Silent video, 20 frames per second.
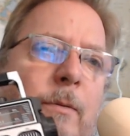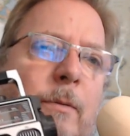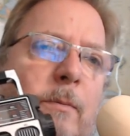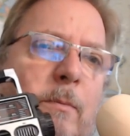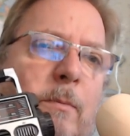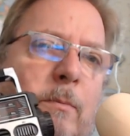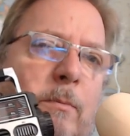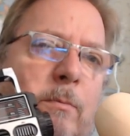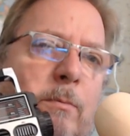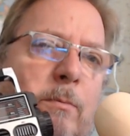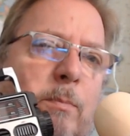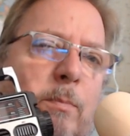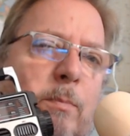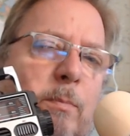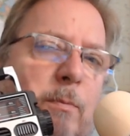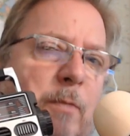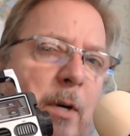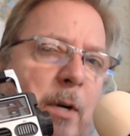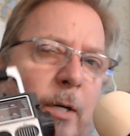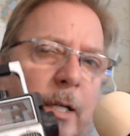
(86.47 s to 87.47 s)
mm,
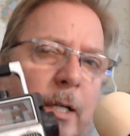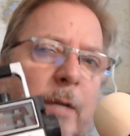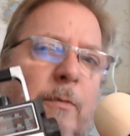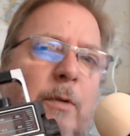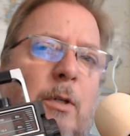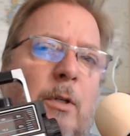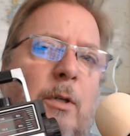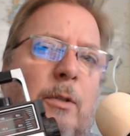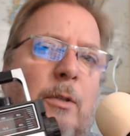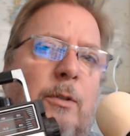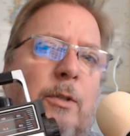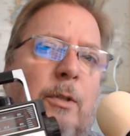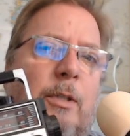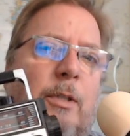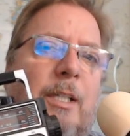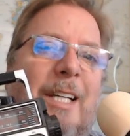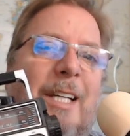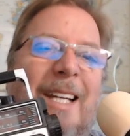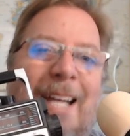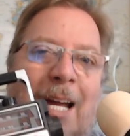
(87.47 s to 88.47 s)
very difficult to
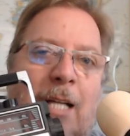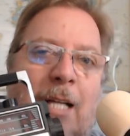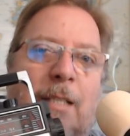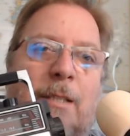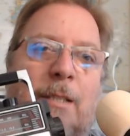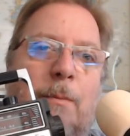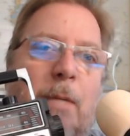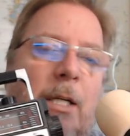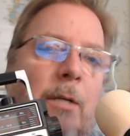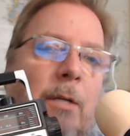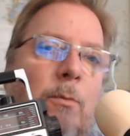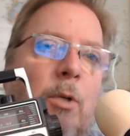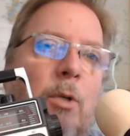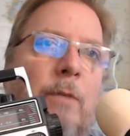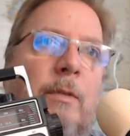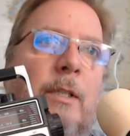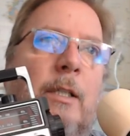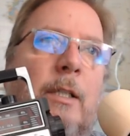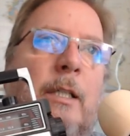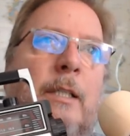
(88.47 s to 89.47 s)
DX medium wave
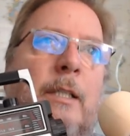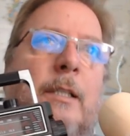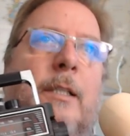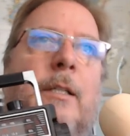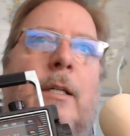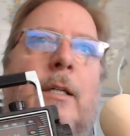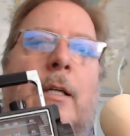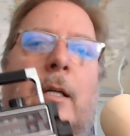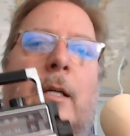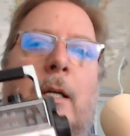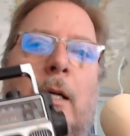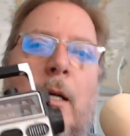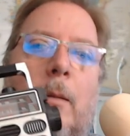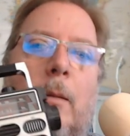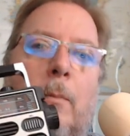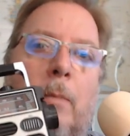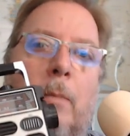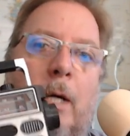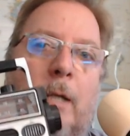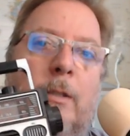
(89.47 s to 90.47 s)
at least,
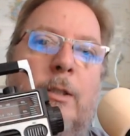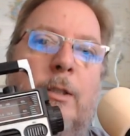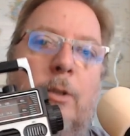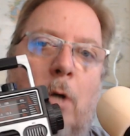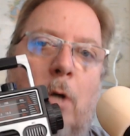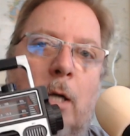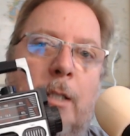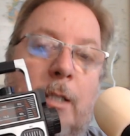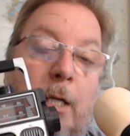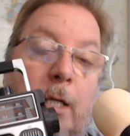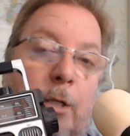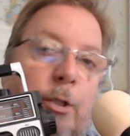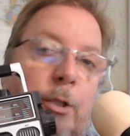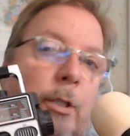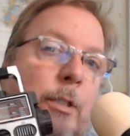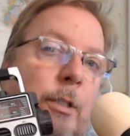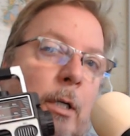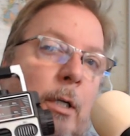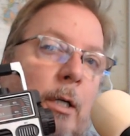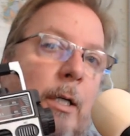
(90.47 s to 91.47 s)
but strong
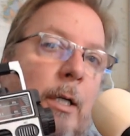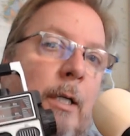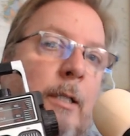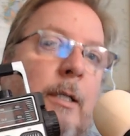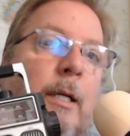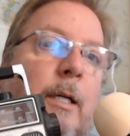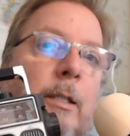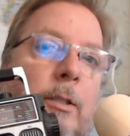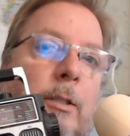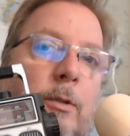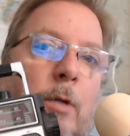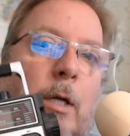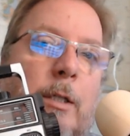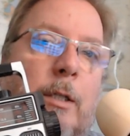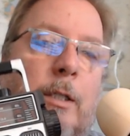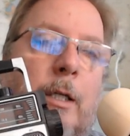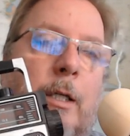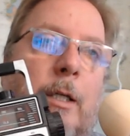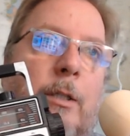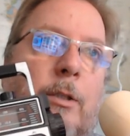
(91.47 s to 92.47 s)
stations are in, and strong
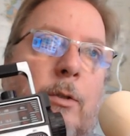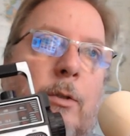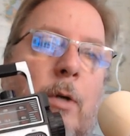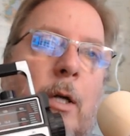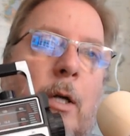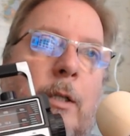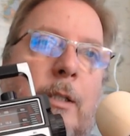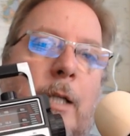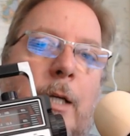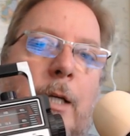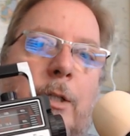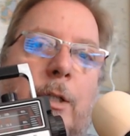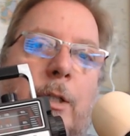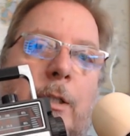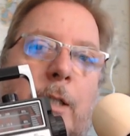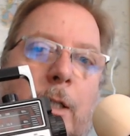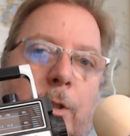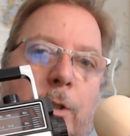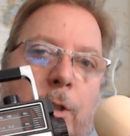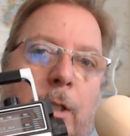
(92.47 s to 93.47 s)
st- strong stations
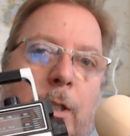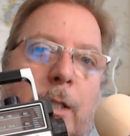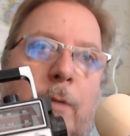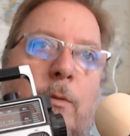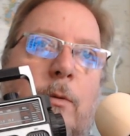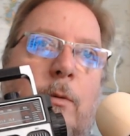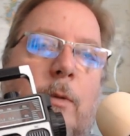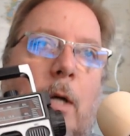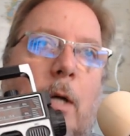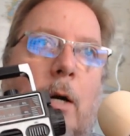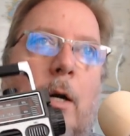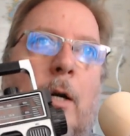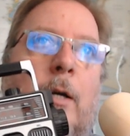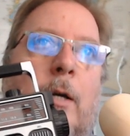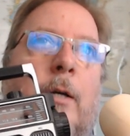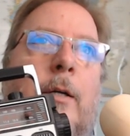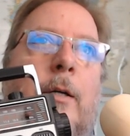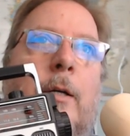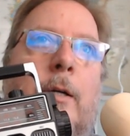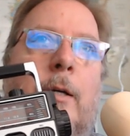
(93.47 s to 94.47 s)
actually
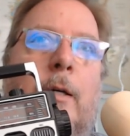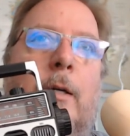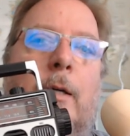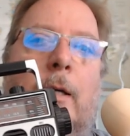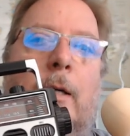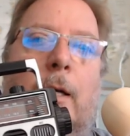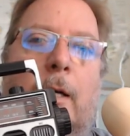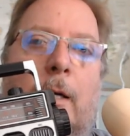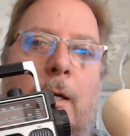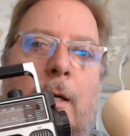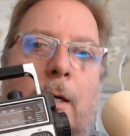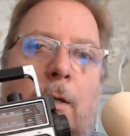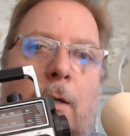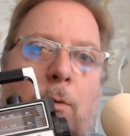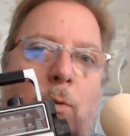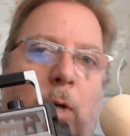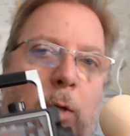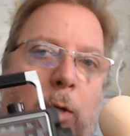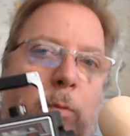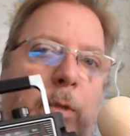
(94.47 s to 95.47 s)
are uh, are
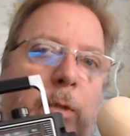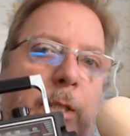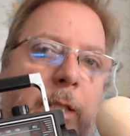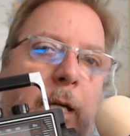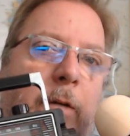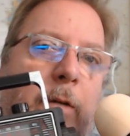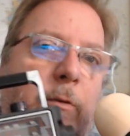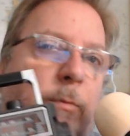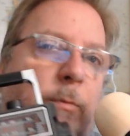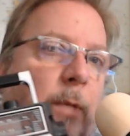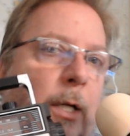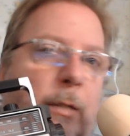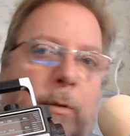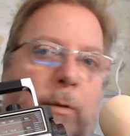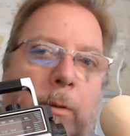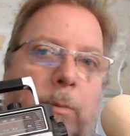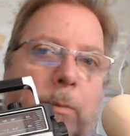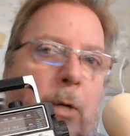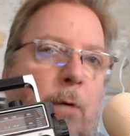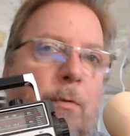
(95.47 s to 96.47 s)
well received. But
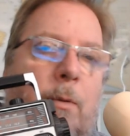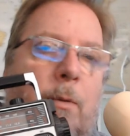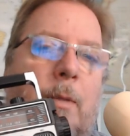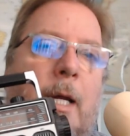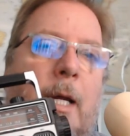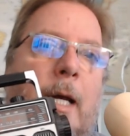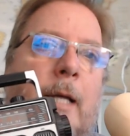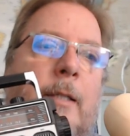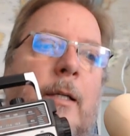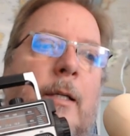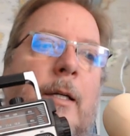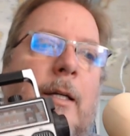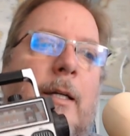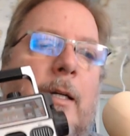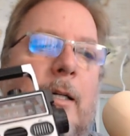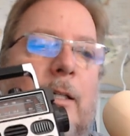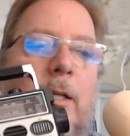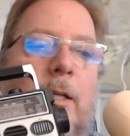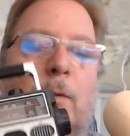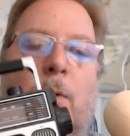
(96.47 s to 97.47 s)
apart from that,
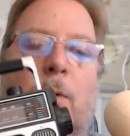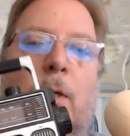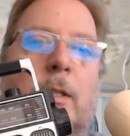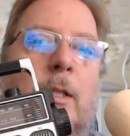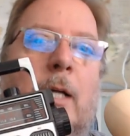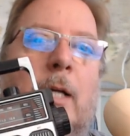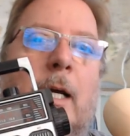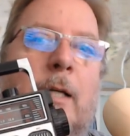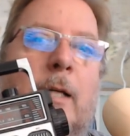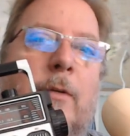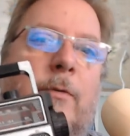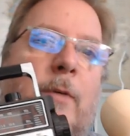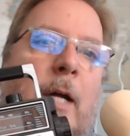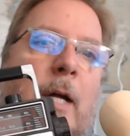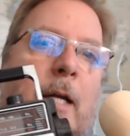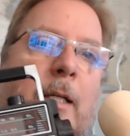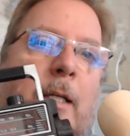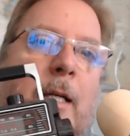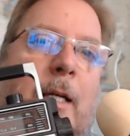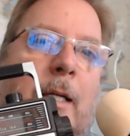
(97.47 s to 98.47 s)
you won't like the
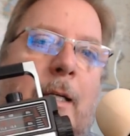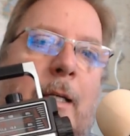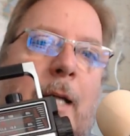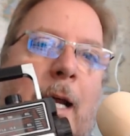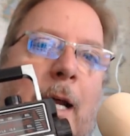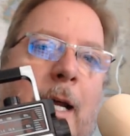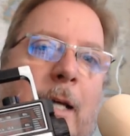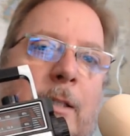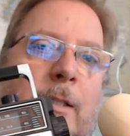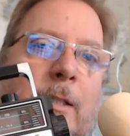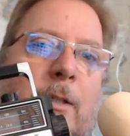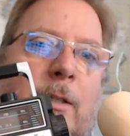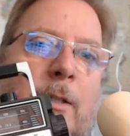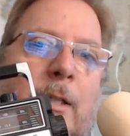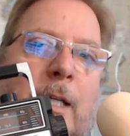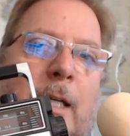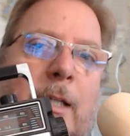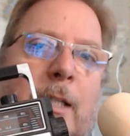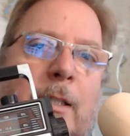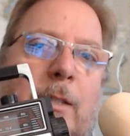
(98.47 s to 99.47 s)
fact that it has all of
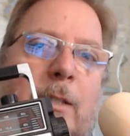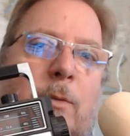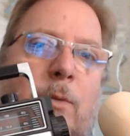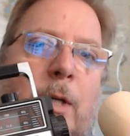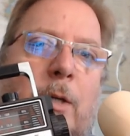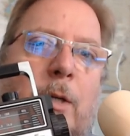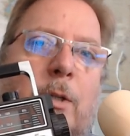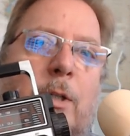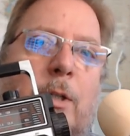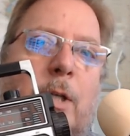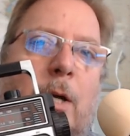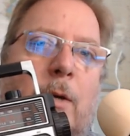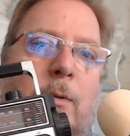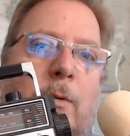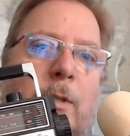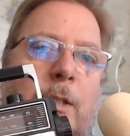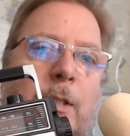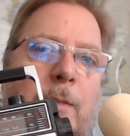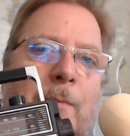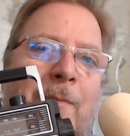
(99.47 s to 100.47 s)
these weird
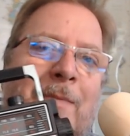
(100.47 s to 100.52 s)
tones.